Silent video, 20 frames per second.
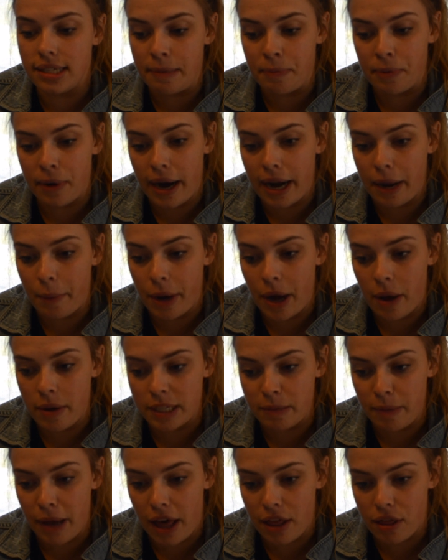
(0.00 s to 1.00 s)
separated when I was
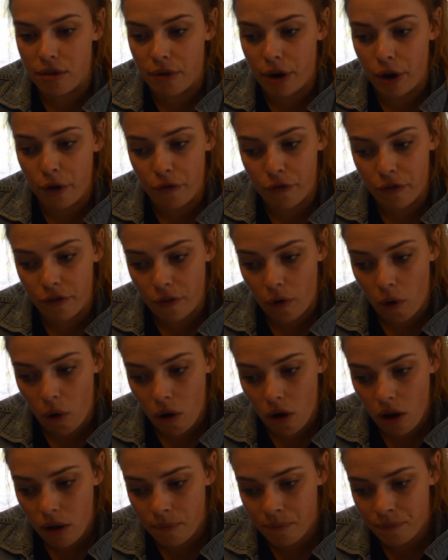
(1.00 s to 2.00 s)
about 3 or
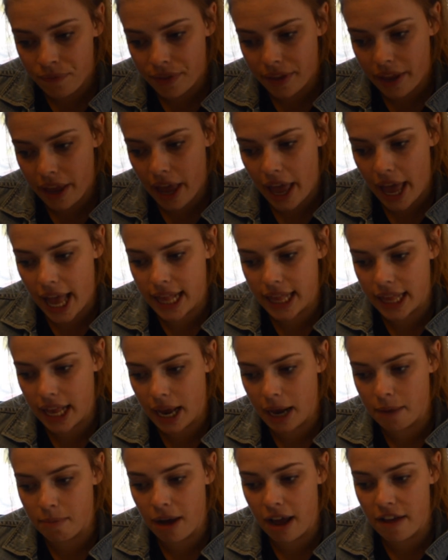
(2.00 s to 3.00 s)
4, and
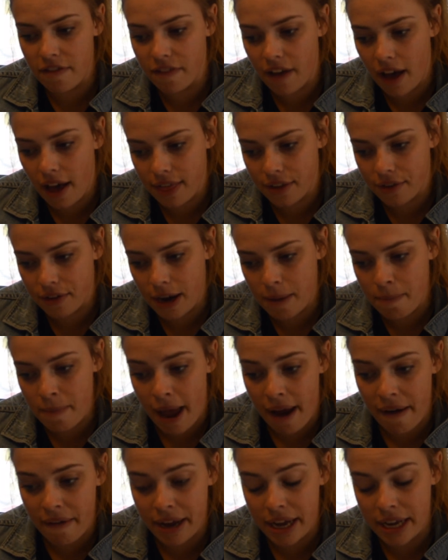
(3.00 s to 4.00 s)
then my father
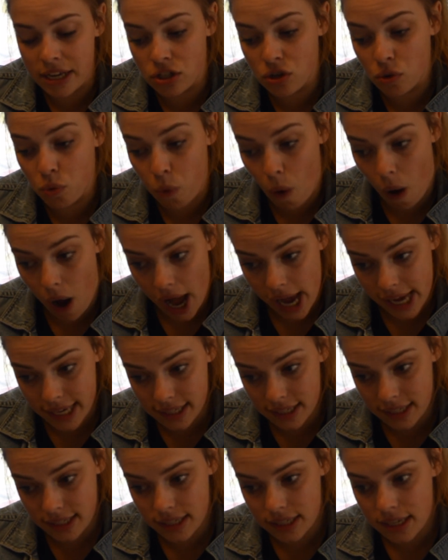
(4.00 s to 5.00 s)
remarried
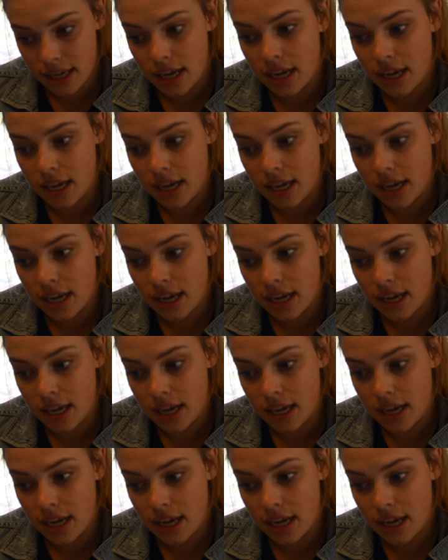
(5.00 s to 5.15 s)
twice.